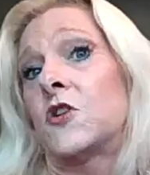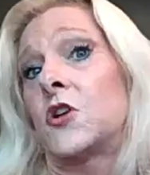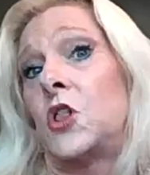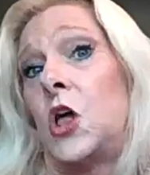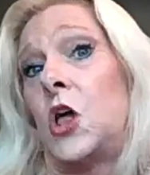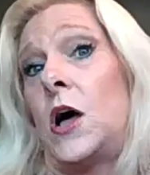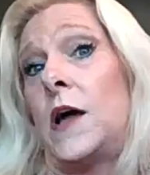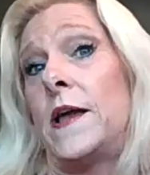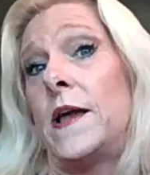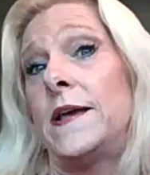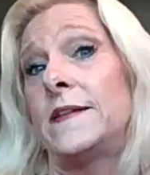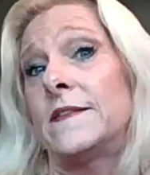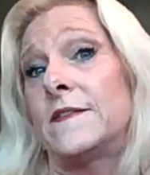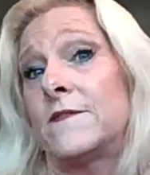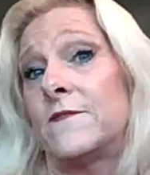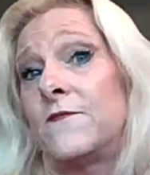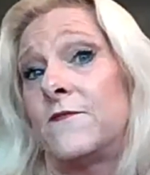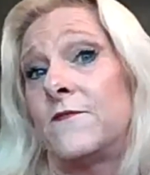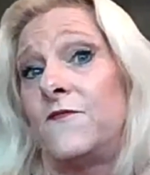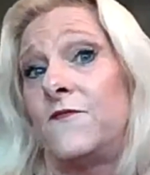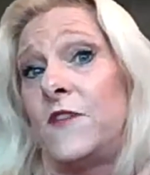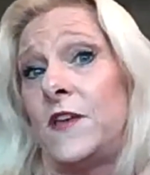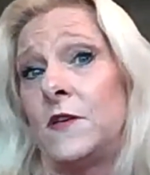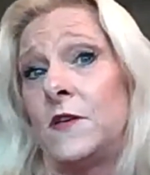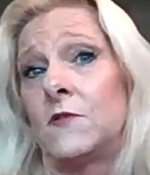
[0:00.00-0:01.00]
clients
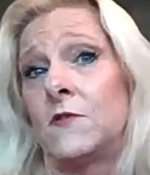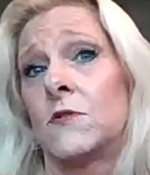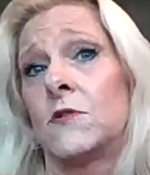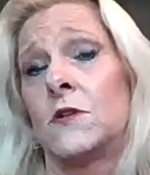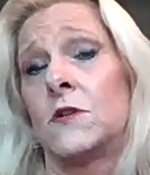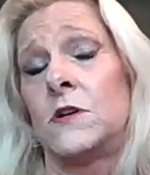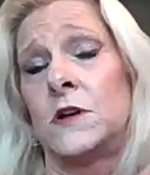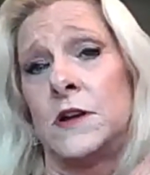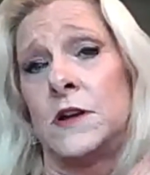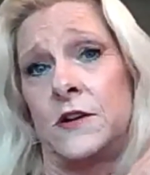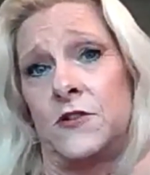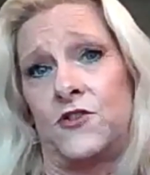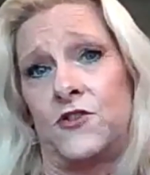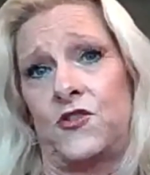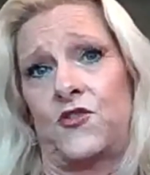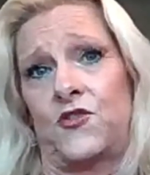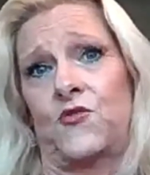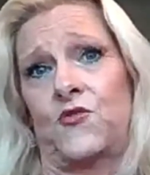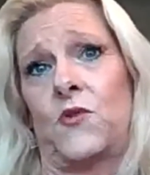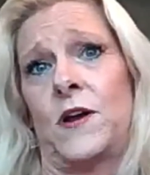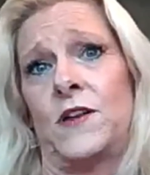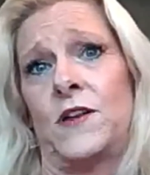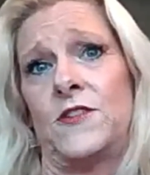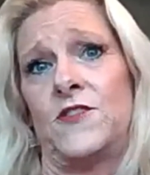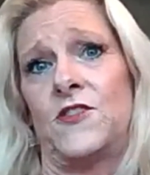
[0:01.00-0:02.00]
feel good and
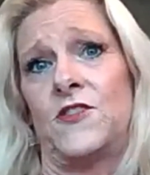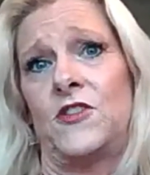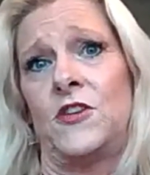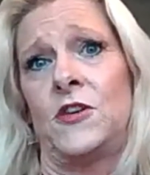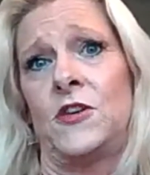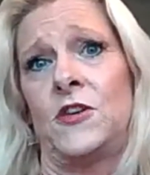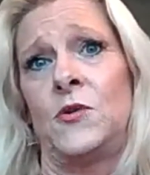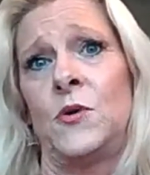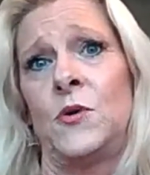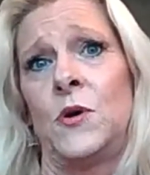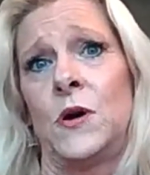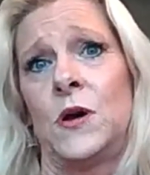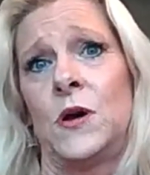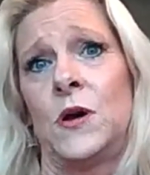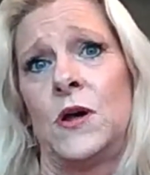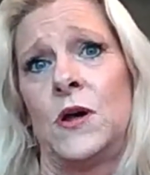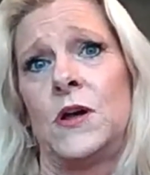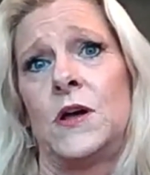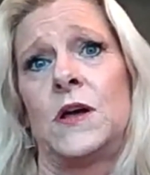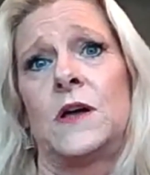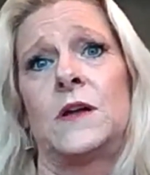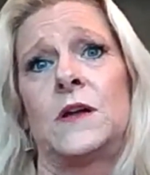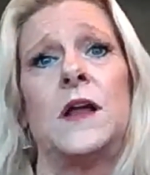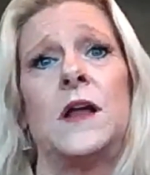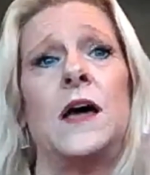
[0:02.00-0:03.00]
trust you,
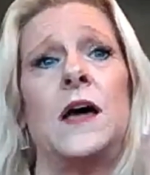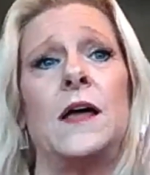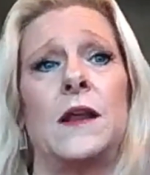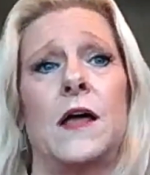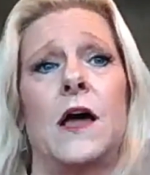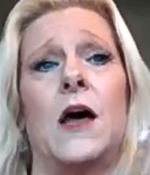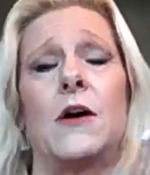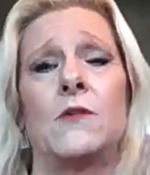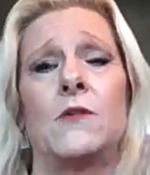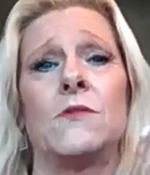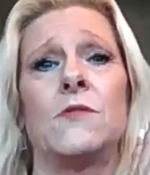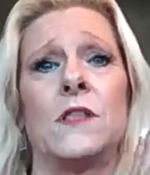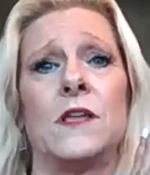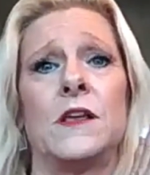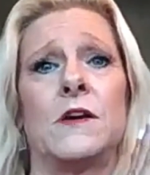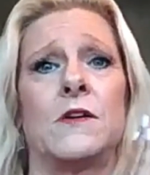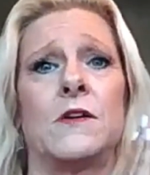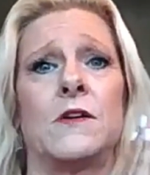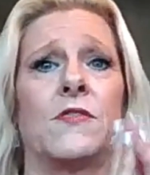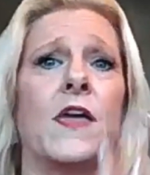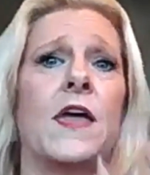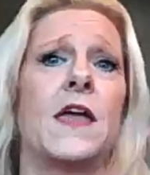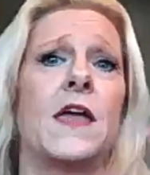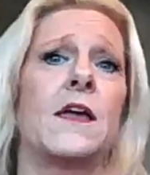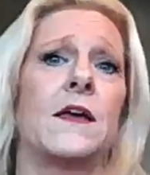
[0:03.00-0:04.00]
not only are
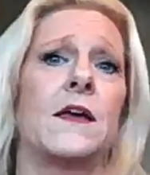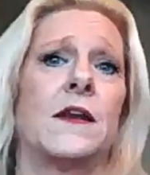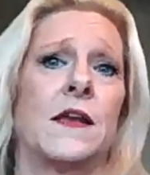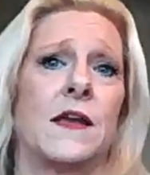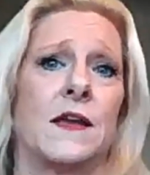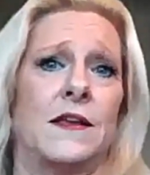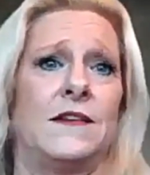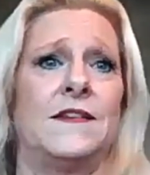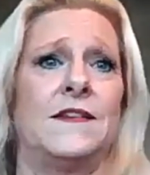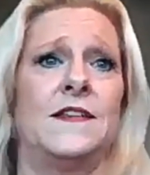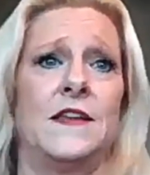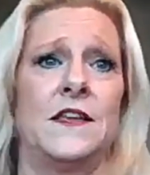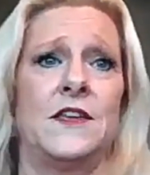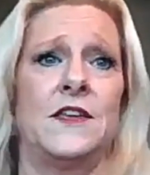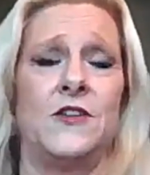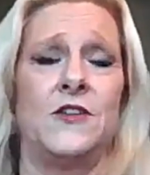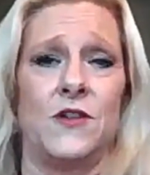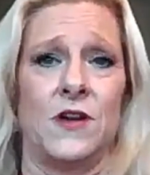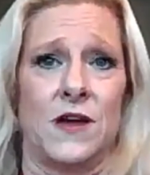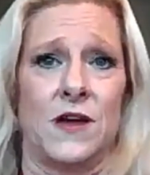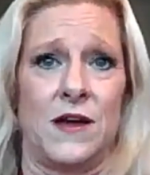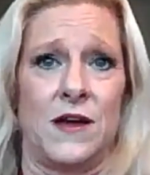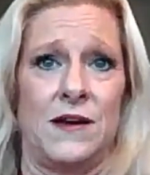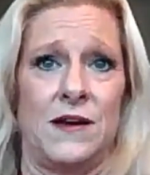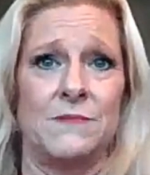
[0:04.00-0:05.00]
they going to continue
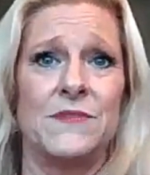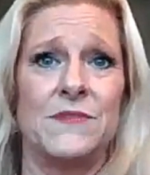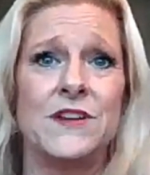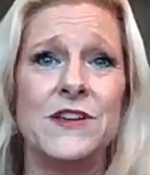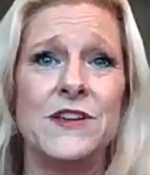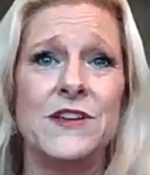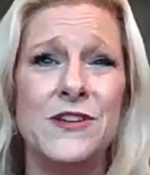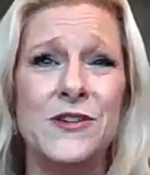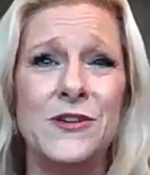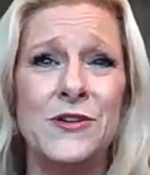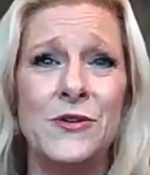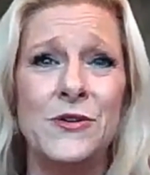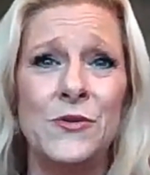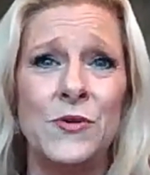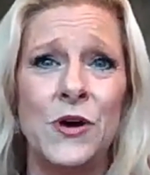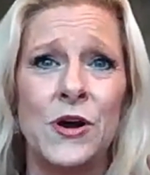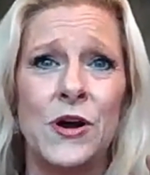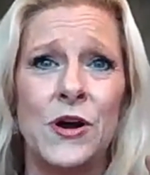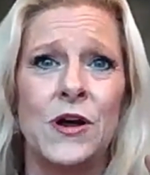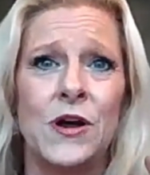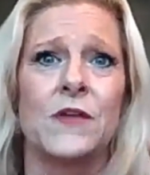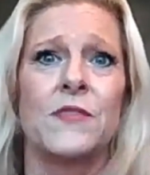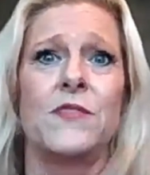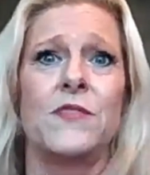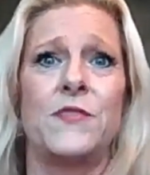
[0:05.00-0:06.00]
to come to you,
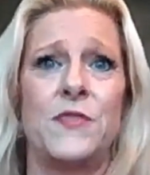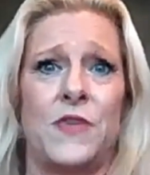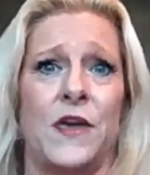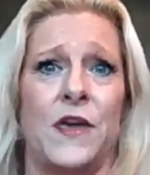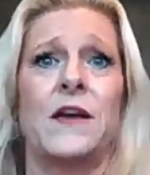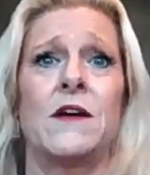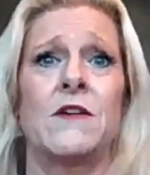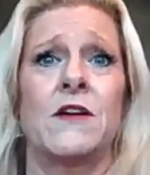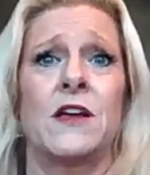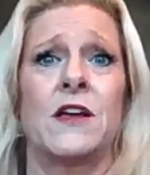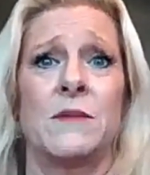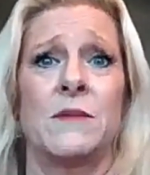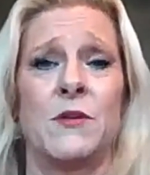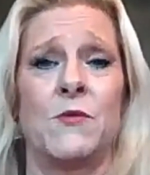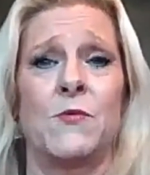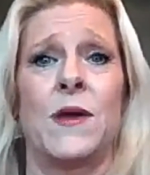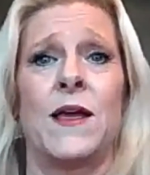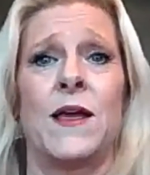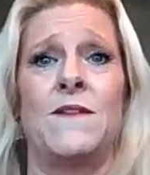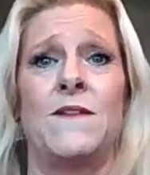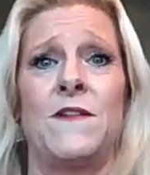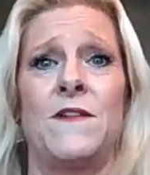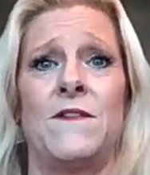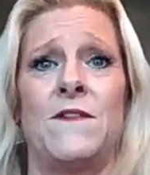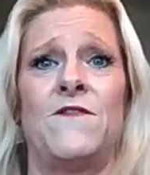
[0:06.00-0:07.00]
they're going to be
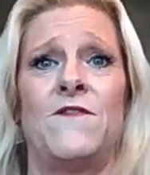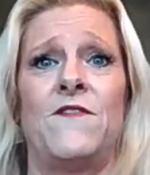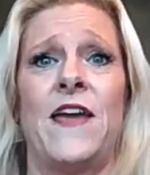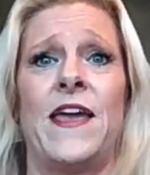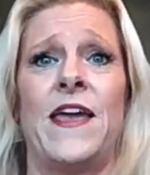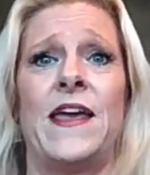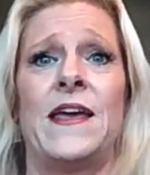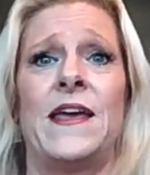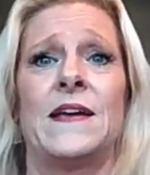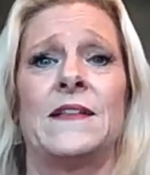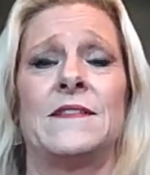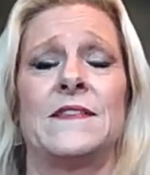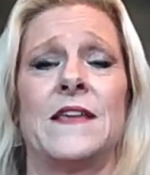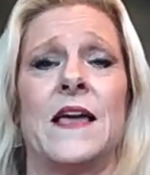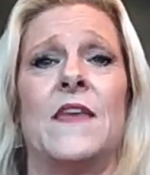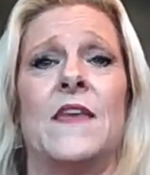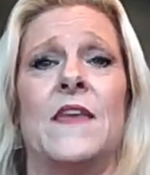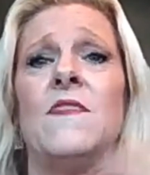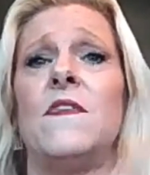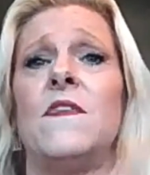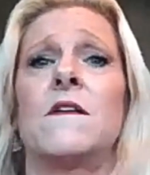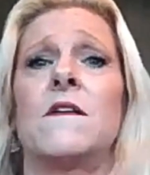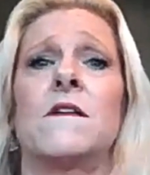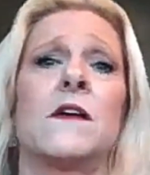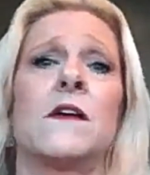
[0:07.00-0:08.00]
raving fans,
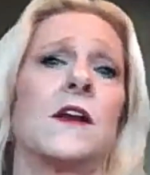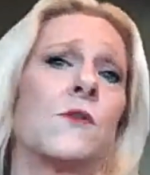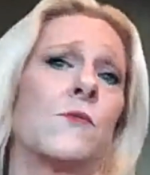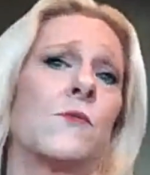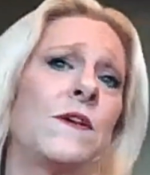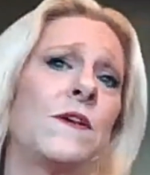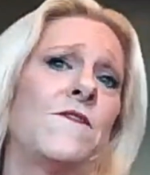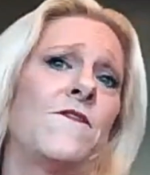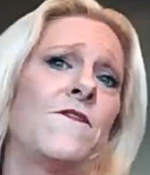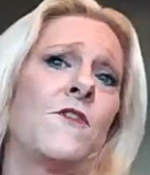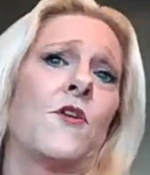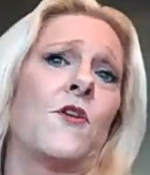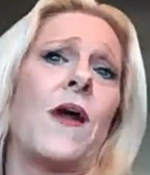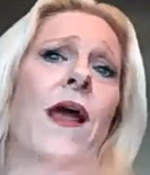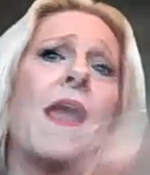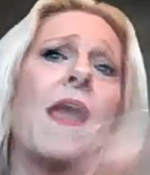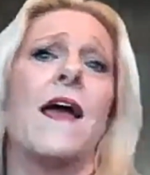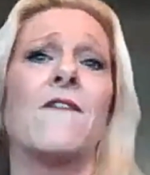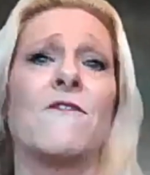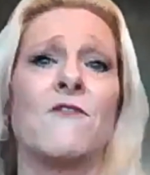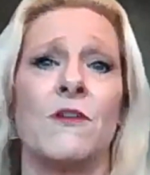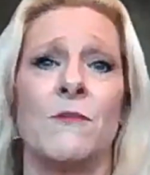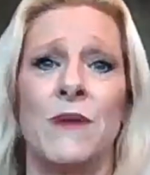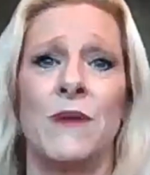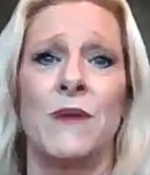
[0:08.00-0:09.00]
and they're going to refer
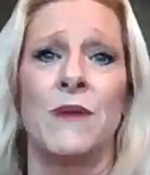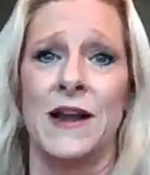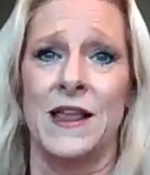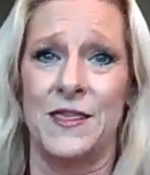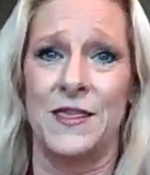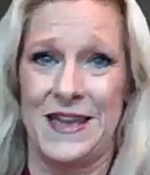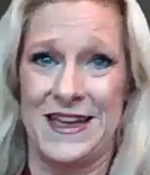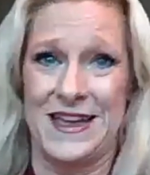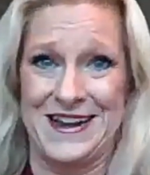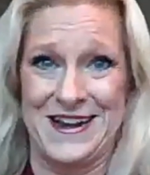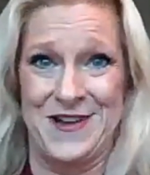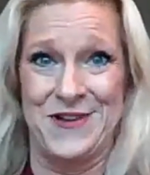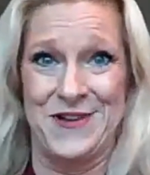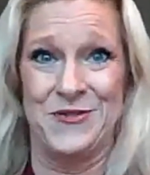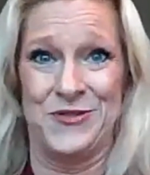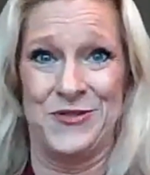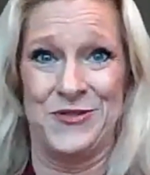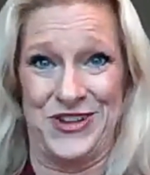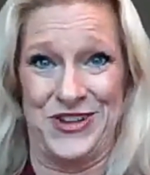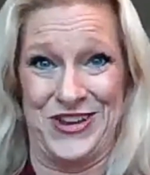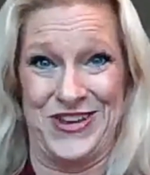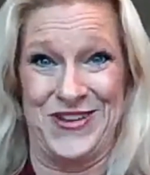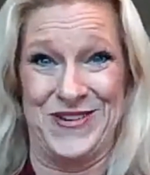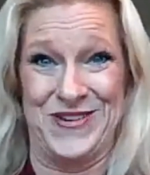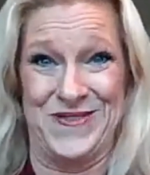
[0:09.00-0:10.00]
everybody they know
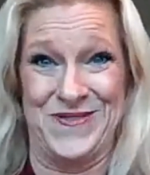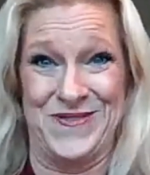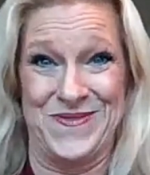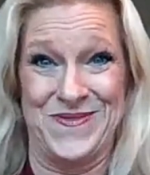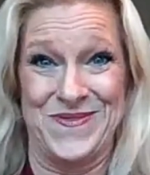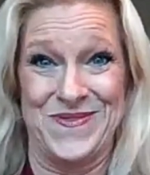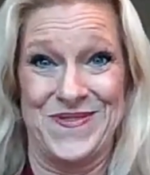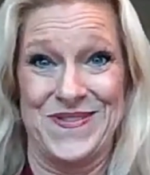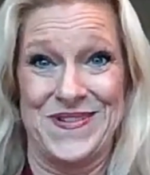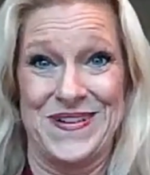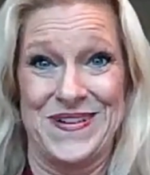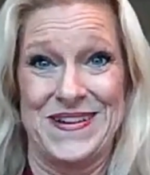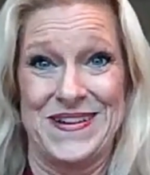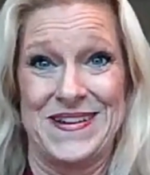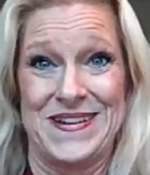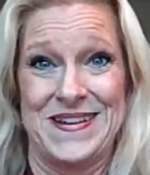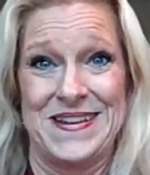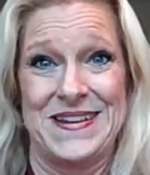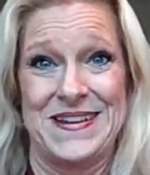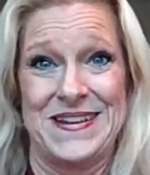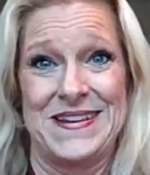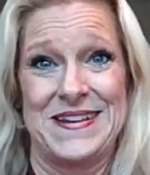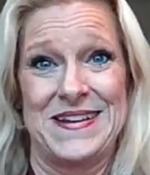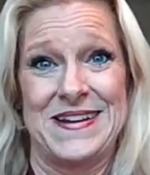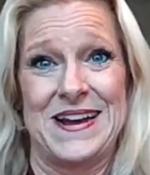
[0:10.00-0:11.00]
to you.
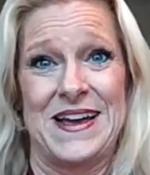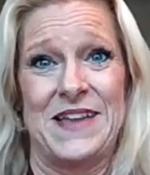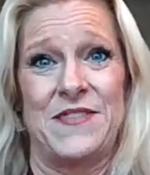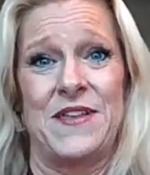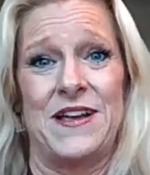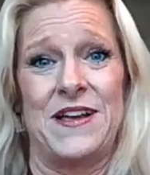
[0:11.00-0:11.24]
And